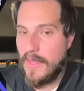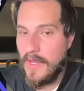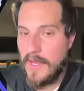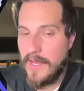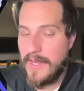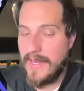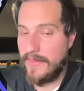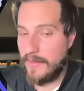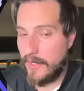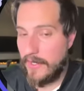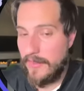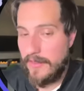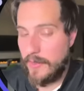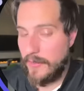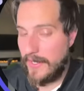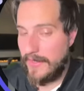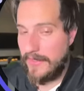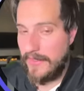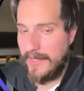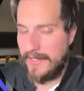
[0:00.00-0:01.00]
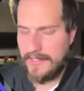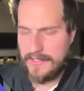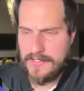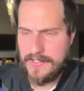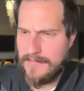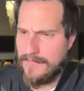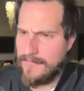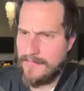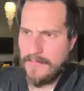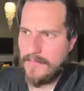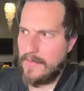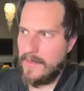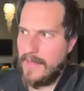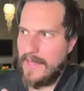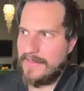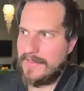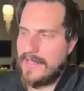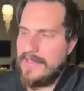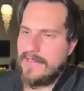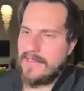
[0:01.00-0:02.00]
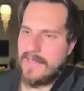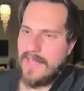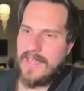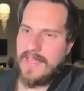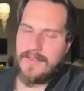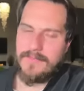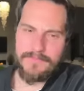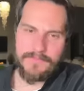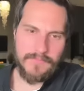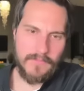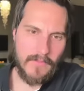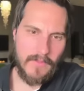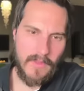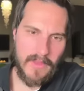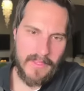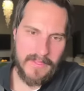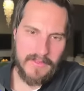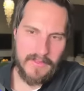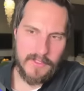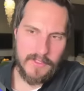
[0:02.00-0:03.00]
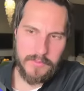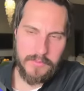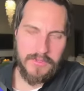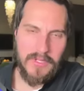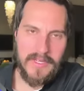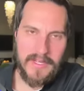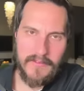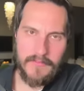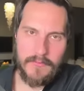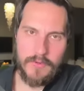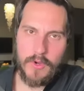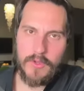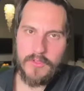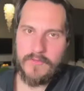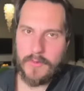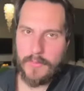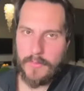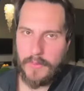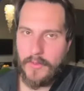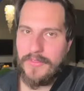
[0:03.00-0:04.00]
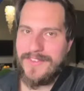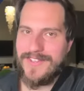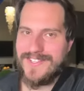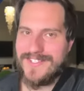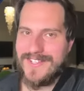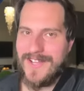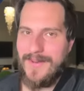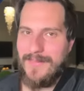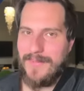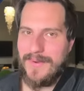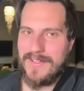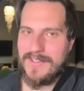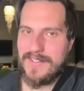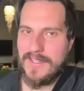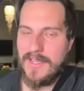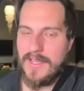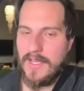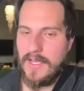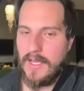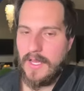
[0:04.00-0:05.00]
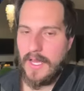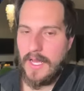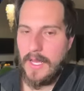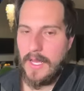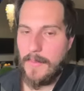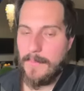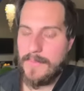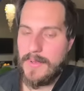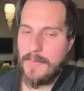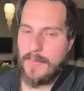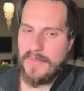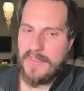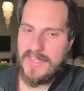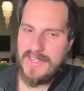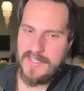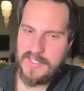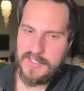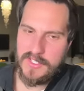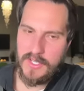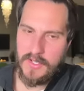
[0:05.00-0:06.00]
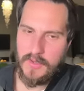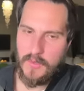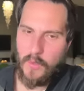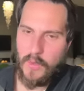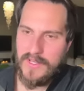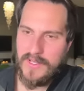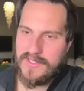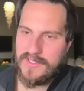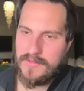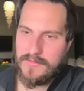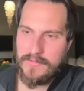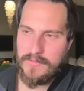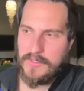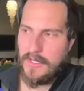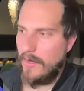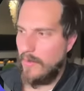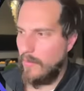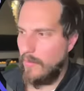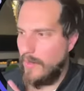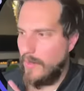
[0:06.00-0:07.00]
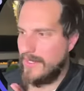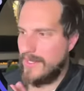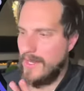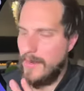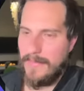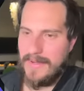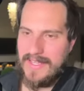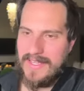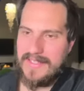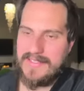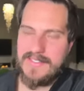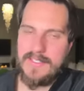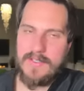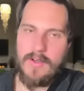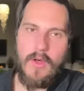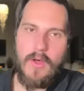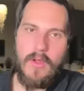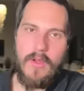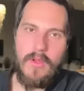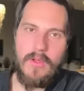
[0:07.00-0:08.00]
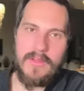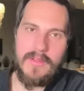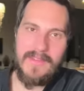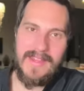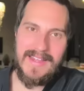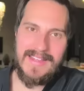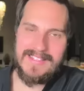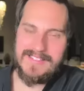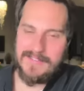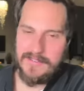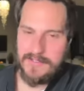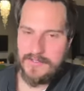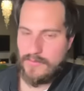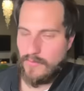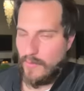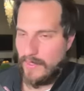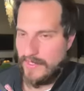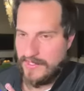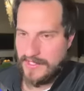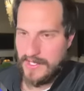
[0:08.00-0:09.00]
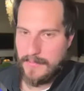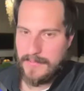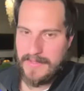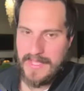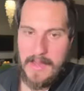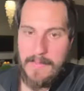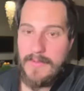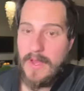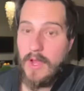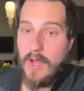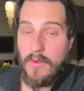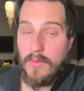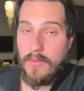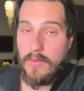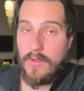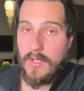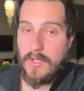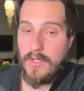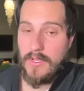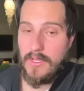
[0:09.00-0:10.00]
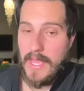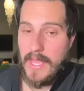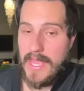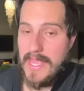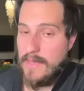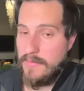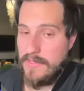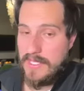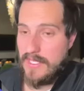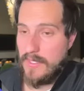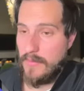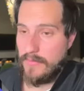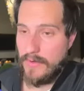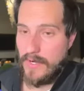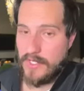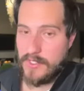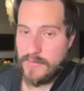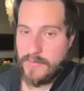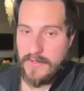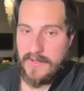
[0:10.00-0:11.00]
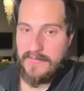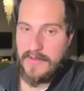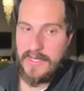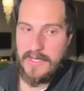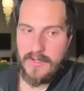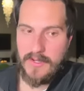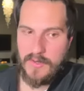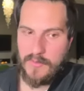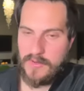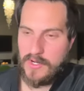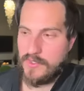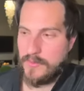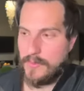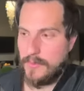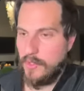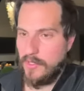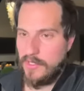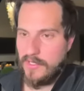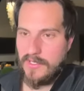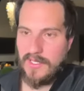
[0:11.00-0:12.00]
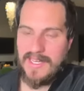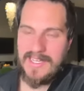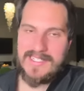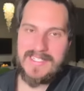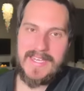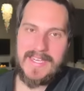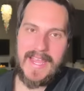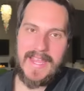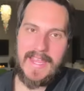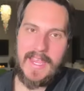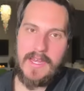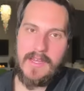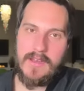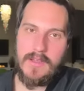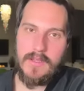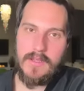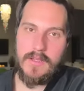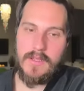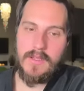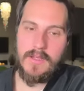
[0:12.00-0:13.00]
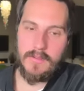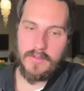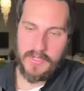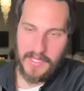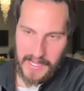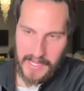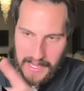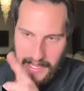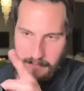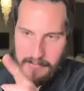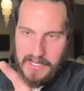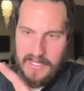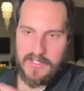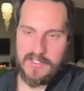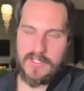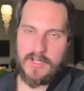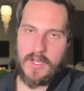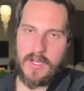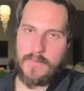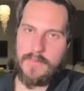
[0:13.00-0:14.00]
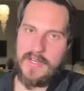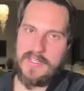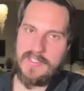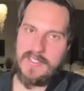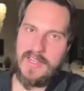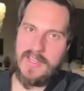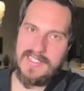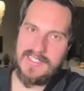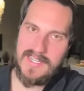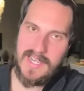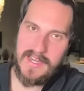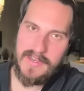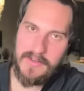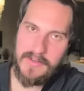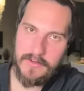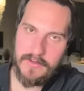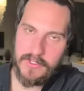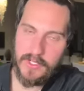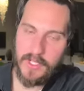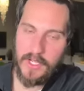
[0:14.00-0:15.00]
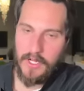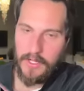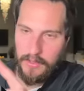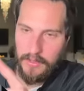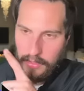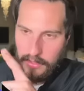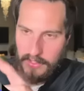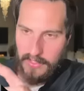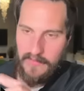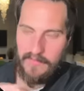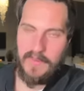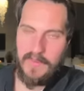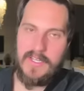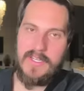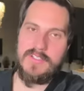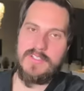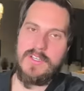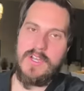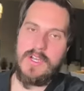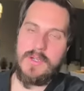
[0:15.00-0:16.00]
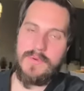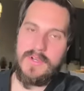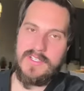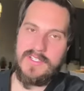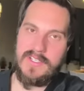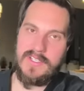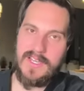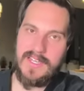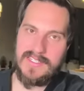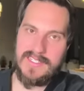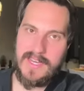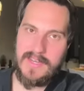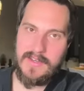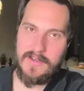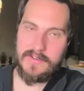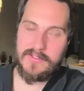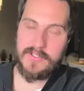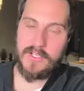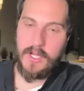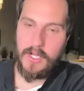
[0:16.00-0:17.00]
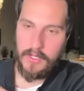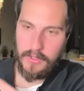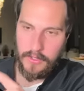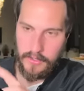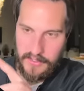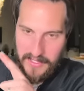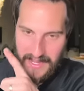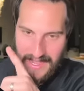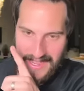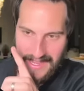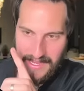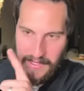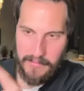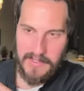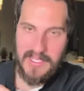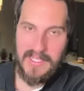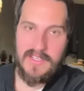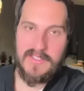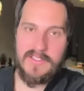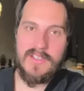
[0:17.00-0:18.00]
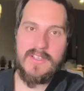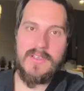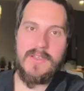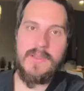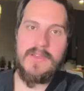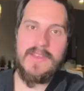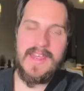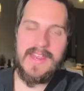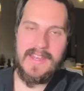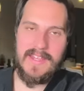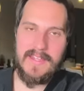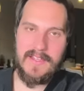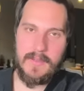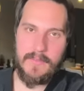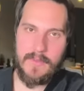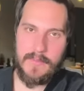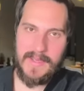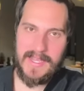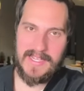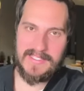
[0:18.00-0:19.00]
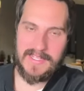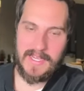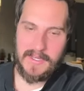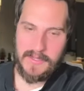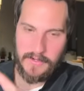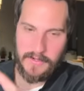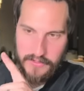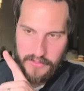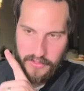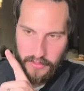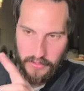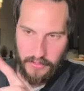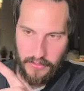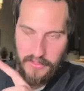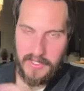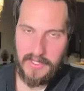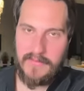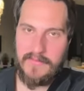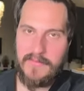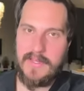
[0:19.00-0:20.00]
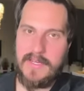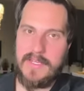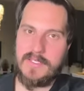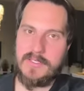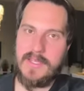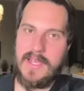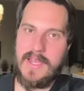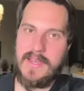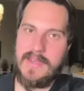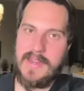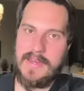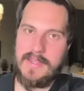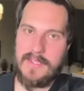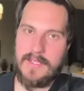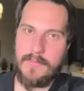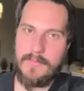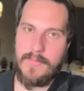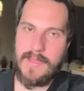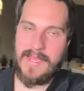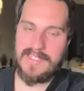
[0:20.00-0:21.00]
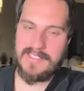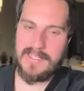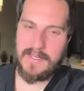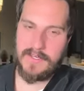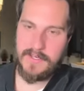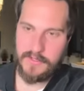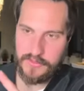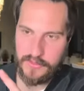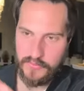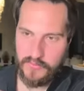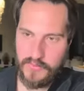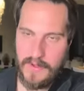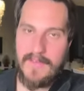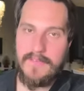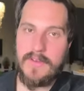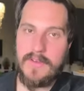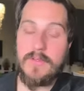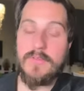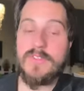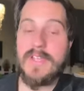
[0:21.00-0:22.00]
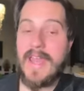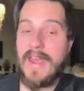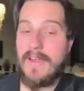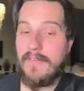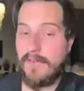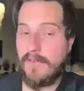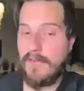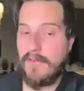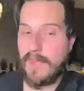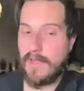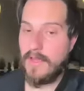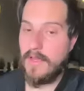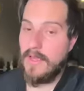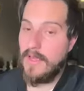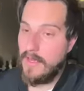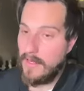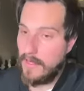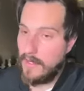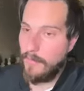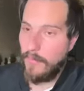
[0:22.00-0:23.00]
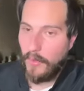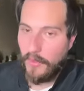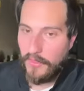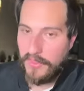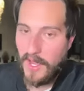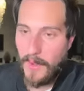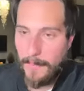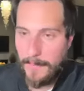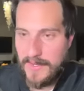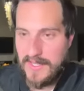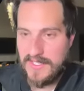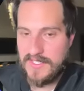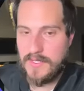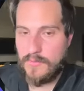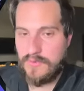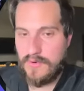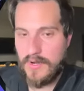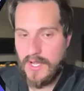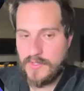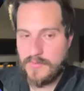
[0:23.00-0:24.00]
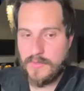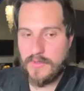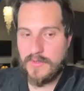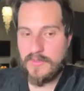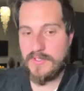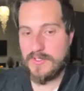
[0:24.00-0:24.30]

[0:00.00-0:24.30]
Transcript: And the other great thing is, at the end of the day, like, there's plenty of growth for both these companies. People think it's one company gets it all, and that's one-sum game. No, AMD can prosper, NVIDIA can prosper. Look at the last decade. Look at AMD's stock price the last 10 years. Look at NVIDIA's stock price the last 10 years. Look at AMD's net income the past 10 years. Look at NVIDIA's net income the past 10 years. Revenues, everything. Both companies can prosper.